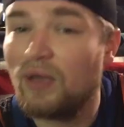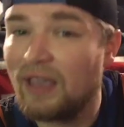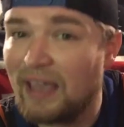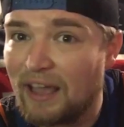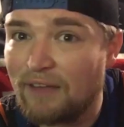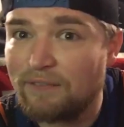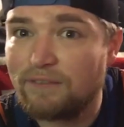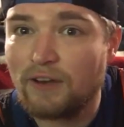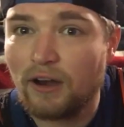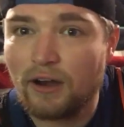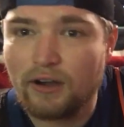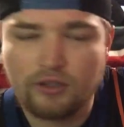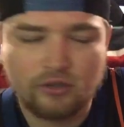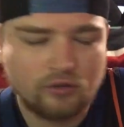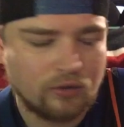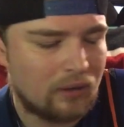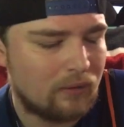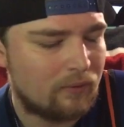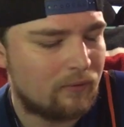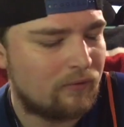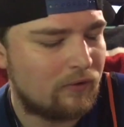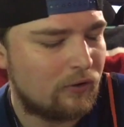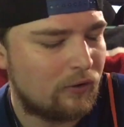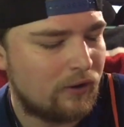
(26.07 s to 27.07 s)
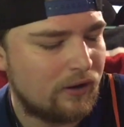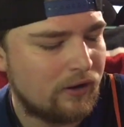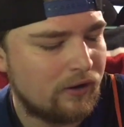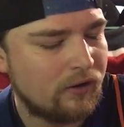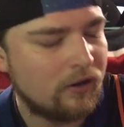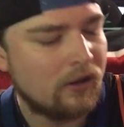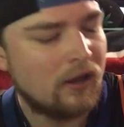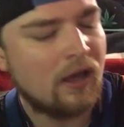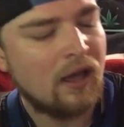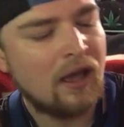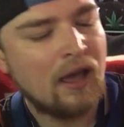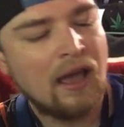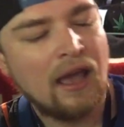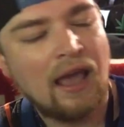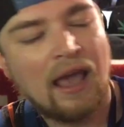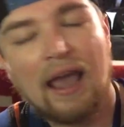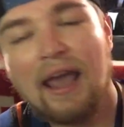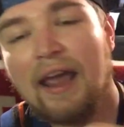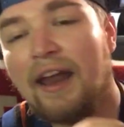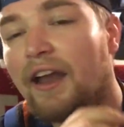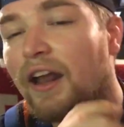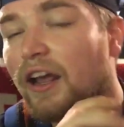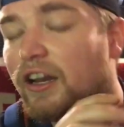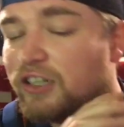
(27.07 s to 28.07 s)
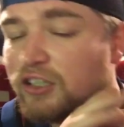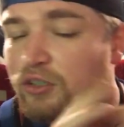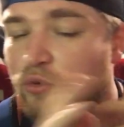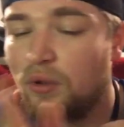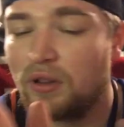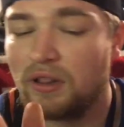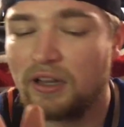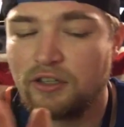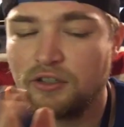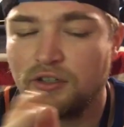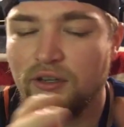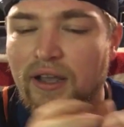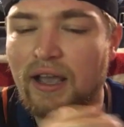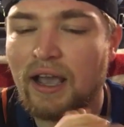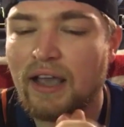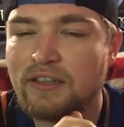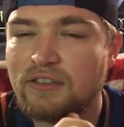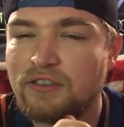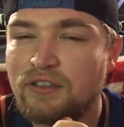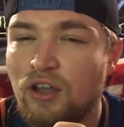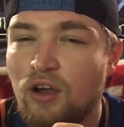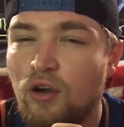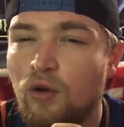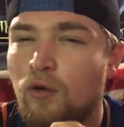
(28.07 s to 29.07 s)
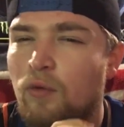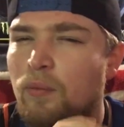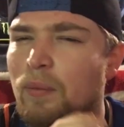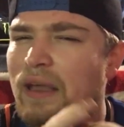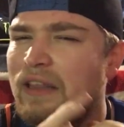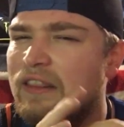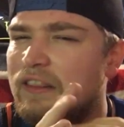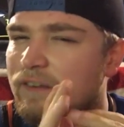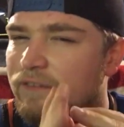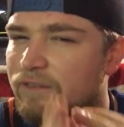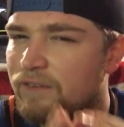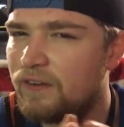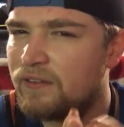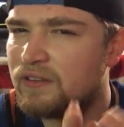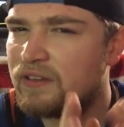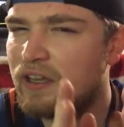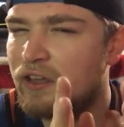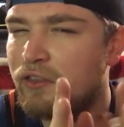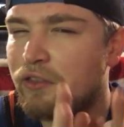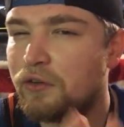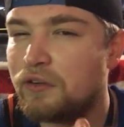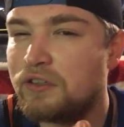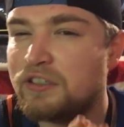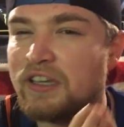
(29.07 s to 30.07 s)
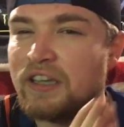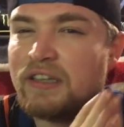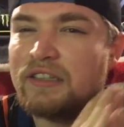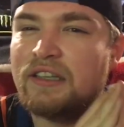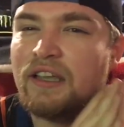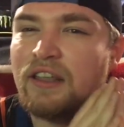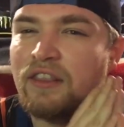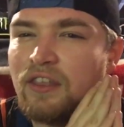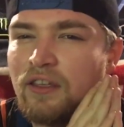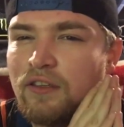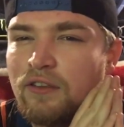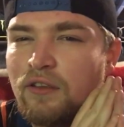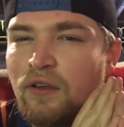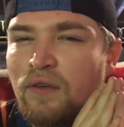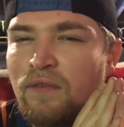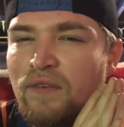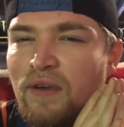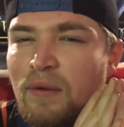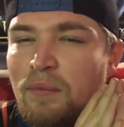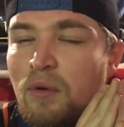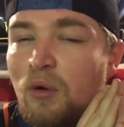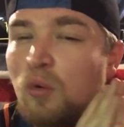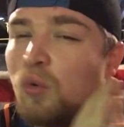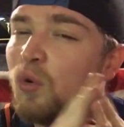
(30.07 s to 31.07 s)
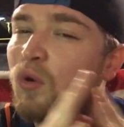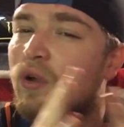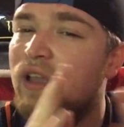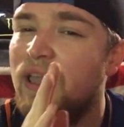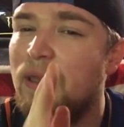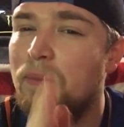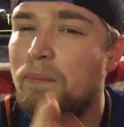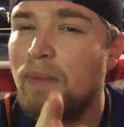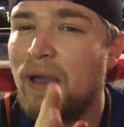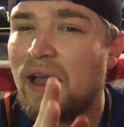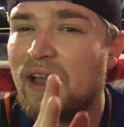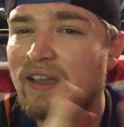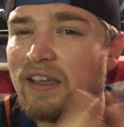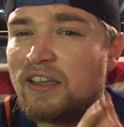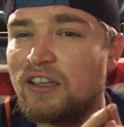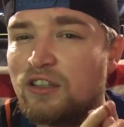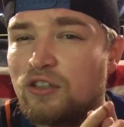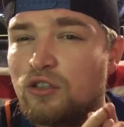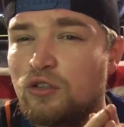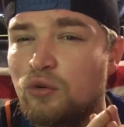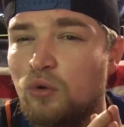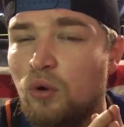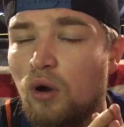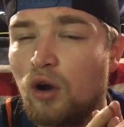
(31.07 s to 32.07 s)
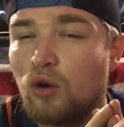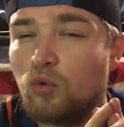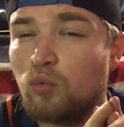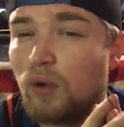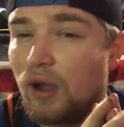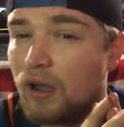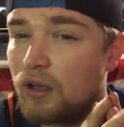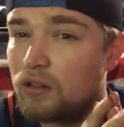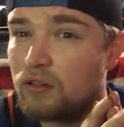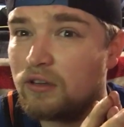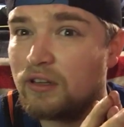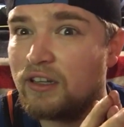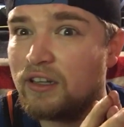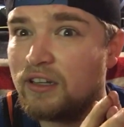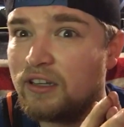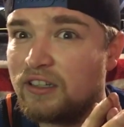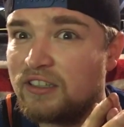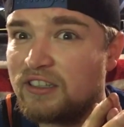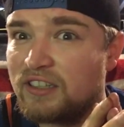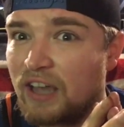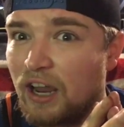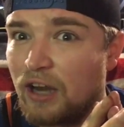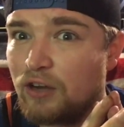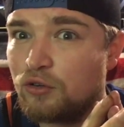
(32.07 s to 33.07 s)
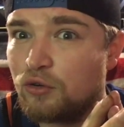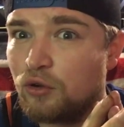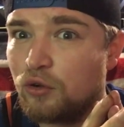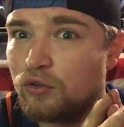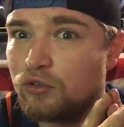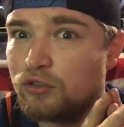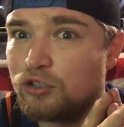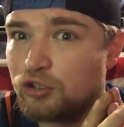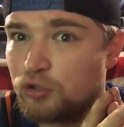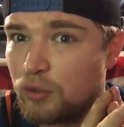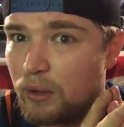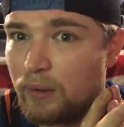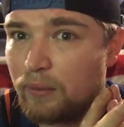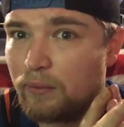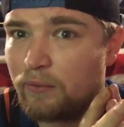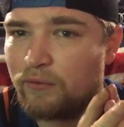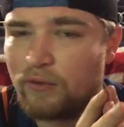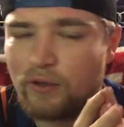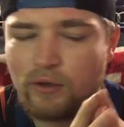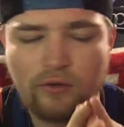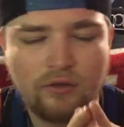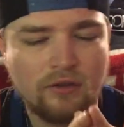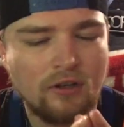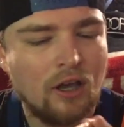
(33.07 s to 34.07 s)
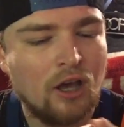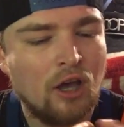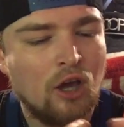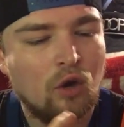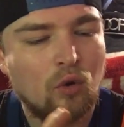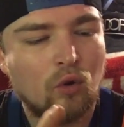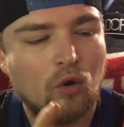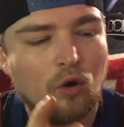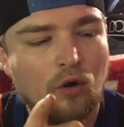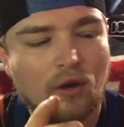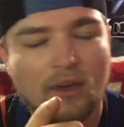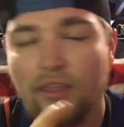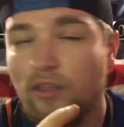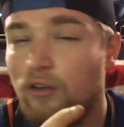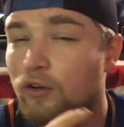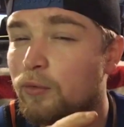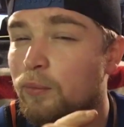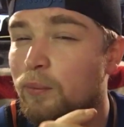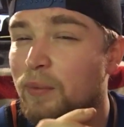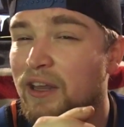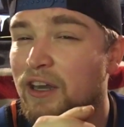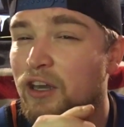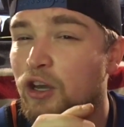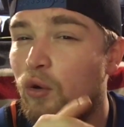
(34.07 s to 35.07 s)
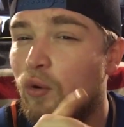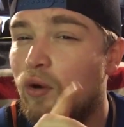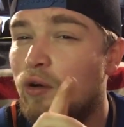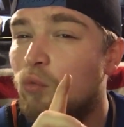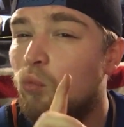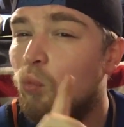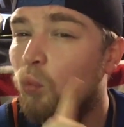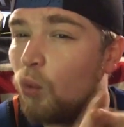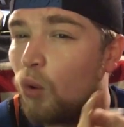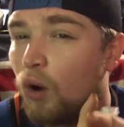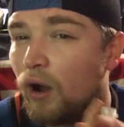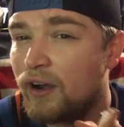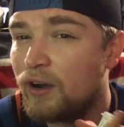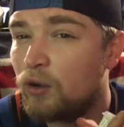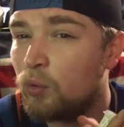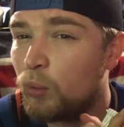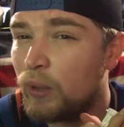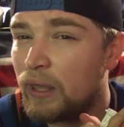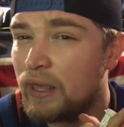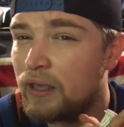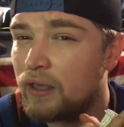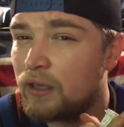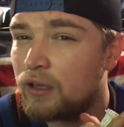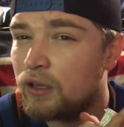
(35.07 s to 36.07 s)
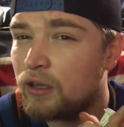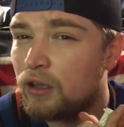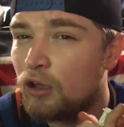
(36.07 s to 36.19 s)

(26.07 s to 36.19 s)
have done a strain review here, and I just want to let you guys know about the 15th or 16th of November, we'll get back into our regularly scheduled strain reviews. We'll either be doing one a week